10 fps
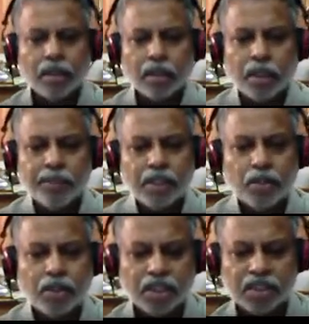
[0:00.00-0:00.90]
coming
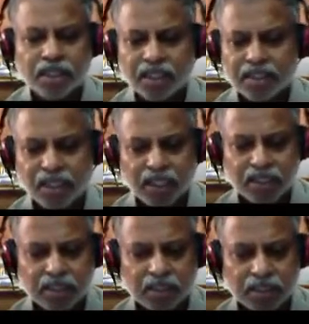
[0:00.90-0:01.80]
to the
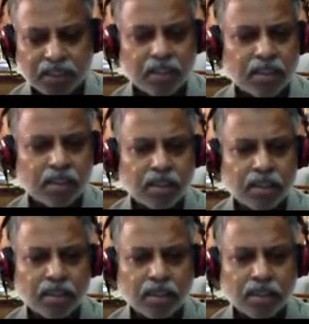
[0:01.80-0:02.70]
sensors
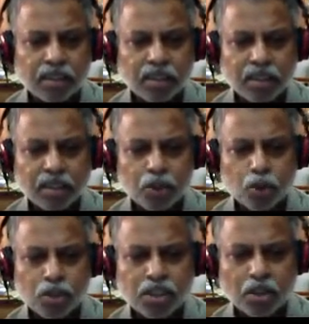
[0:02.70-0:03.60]

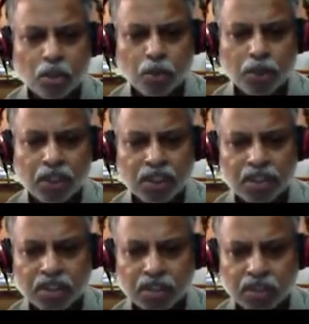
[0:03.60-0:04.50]
used in the
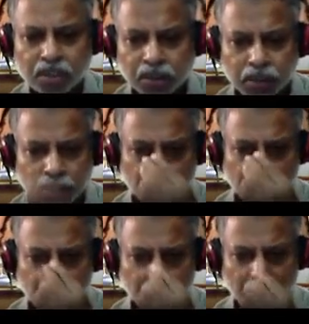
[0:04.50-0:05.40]
robotics
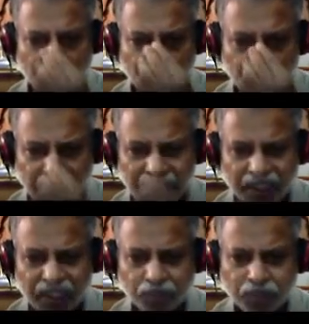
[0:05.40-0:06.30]
are
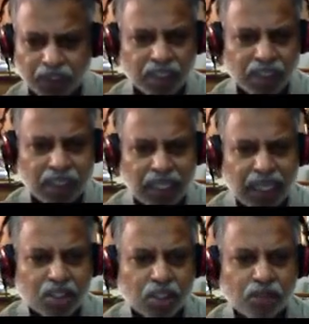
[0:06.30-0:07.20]
mainly for the
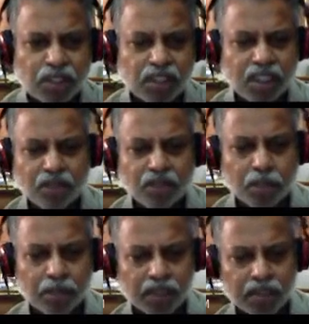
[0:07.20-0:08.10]
interaction with the
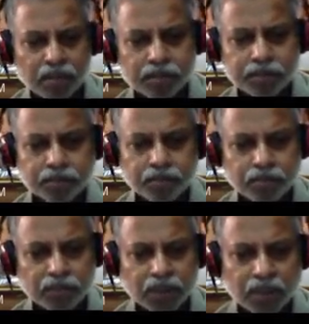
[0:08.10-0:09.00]
environment.
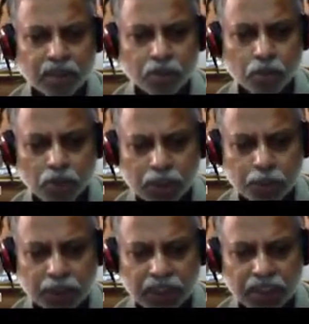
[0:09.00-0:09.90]
So this
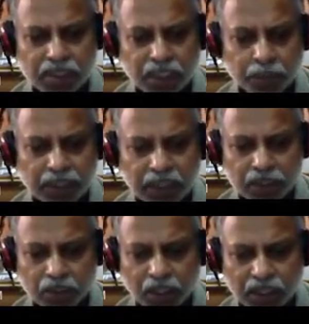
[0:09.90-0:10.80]
particular statement
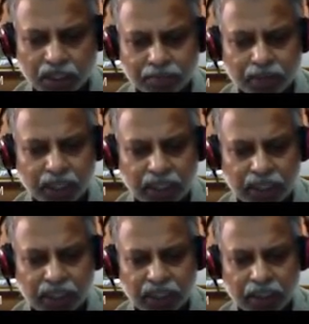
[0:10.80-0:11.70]
has already come
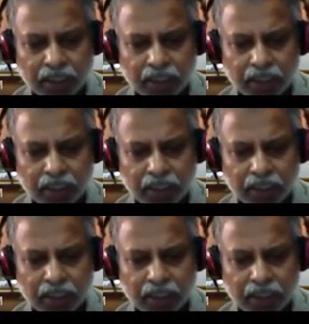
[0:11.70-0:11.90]
earlier.